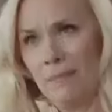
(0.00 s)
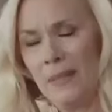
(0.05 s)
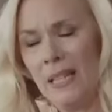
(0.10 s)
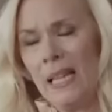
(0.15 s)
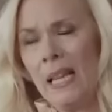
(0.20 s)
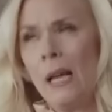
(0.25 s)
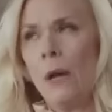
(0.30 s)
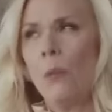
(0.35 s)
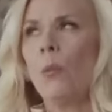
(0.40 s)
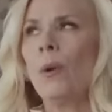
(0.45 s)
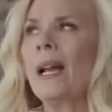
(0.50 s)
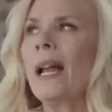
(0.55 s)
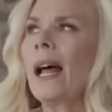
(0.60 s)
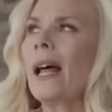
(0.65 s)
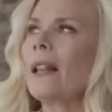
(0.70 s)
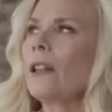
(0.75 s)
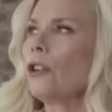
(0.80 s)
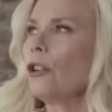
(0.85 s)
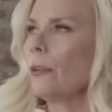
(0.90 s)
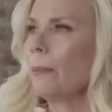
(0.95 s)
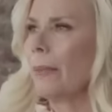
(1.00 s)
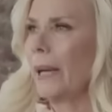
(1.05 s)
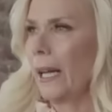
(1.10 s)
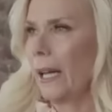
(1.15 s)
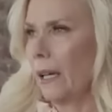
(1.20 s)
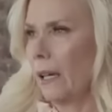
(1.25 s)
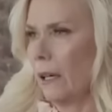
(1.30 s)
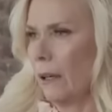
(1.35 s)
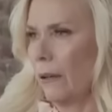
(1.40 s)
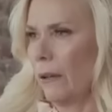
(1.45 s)
Yeah. When I look
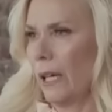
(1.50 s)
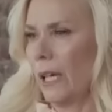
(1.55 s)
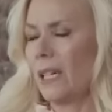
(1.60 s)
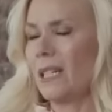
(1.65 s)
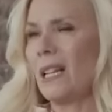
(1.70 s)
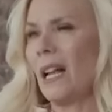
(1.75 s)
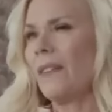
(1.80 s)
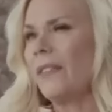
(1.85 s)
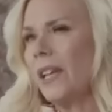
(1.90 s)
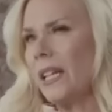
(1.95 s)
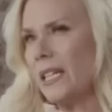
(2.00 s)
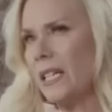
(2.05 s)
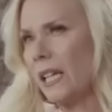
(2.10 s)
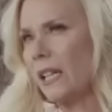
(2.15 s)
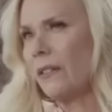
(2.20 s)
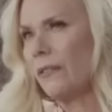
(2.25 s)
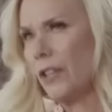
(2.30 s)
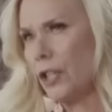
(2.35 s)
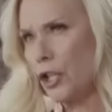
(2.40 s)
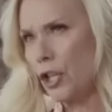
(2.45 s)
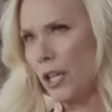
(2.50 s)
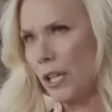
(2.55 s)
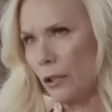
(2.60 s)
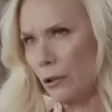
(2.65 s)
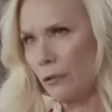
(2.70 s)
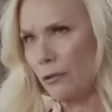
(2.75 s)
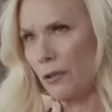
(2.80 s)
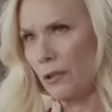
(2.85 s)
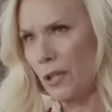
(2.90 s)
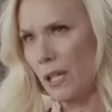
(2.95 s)
back on it, because I've had television
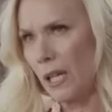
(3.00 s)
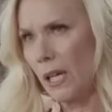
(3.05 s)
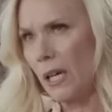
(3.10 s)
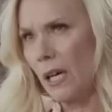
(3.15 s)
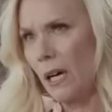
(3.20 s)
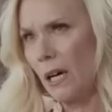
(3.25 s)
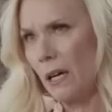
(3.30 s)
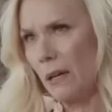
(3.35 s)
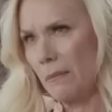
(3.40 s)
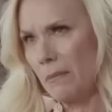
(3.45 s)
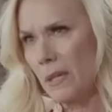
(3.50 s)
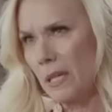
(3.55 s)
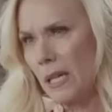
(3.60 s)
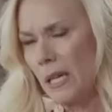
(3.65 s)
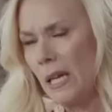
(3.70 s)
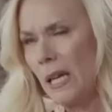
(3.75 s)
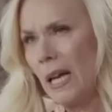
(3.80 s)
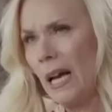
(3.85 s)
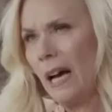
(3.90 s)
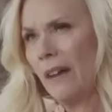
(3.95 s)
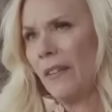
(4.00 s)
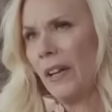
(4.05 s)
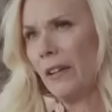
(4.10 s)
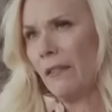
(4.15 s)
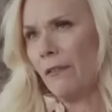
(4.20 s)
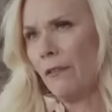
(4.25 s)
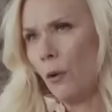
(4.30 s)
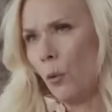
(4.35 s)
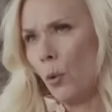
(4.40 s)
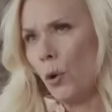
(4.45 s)
deals for sitcoms, mm -hmm. I've
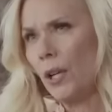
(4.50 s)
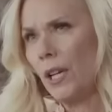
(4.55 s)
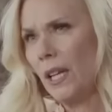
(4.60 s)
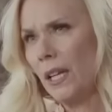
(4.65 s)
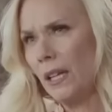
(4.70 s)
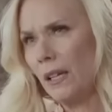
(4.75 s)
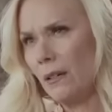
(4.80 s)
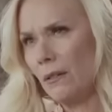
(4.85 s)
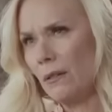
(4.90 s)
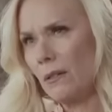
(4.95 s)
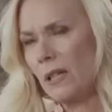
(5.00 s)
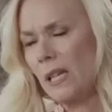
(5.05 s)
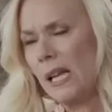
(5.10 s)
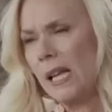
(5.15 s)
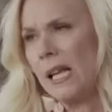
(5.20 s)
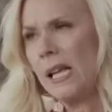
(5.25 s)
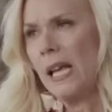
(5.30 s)
had four deals,